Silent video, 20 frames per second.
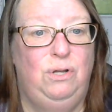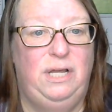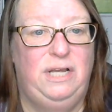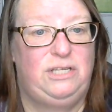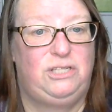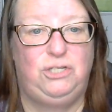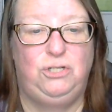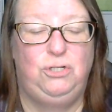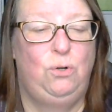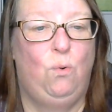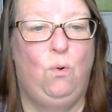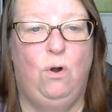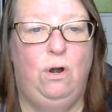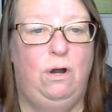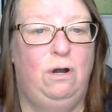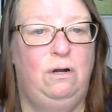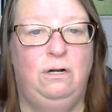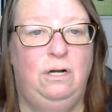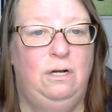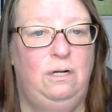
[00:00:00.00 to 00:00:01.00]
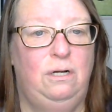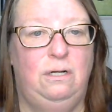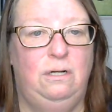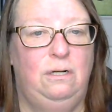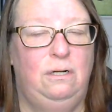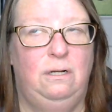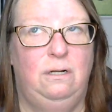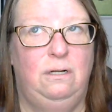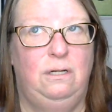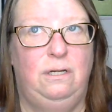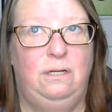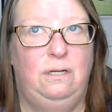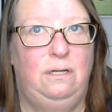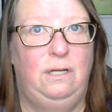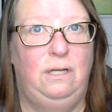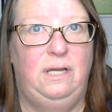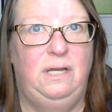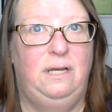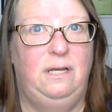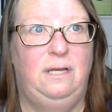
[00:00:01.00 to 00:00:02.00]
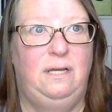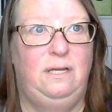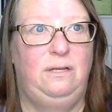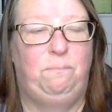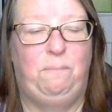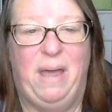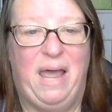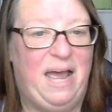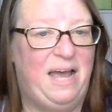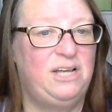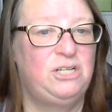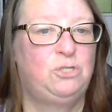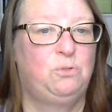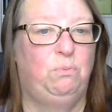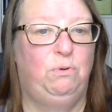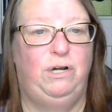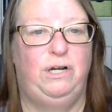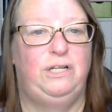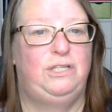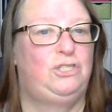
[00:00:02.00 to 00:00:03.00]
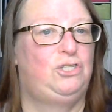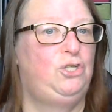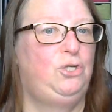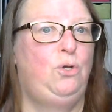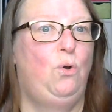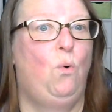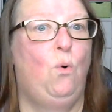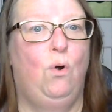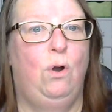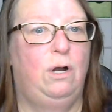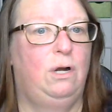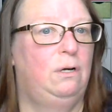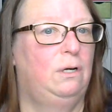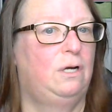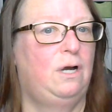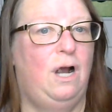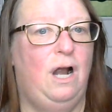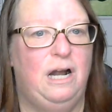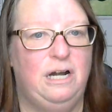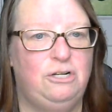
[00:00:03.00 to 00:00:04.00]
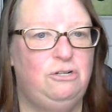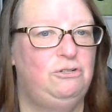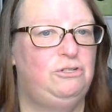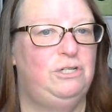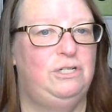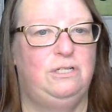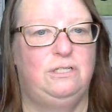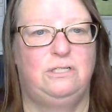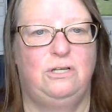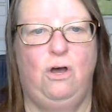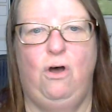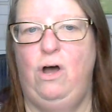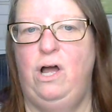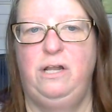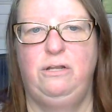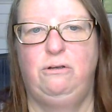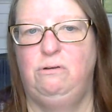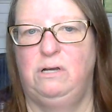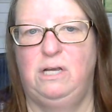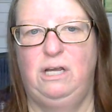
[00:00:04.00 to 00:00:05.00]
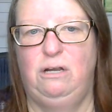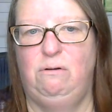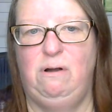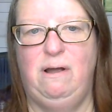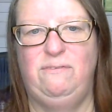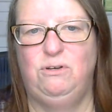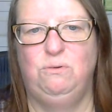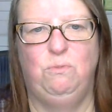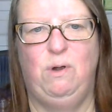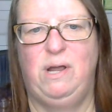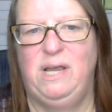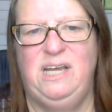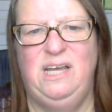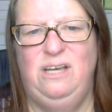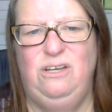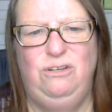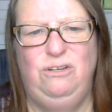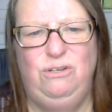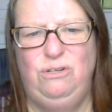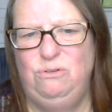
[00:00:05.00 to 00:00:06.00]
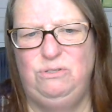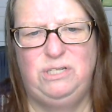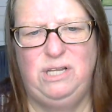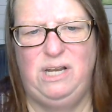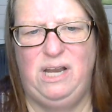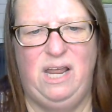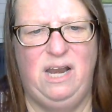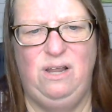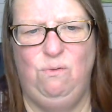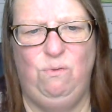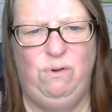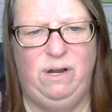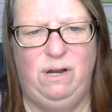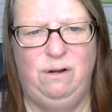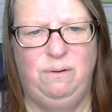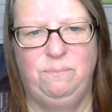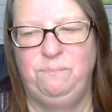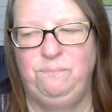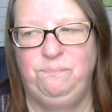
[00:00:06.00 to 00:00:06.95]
It's your password. It's your cartridges on Cricut Craft Room. Why can't you use it anywhere?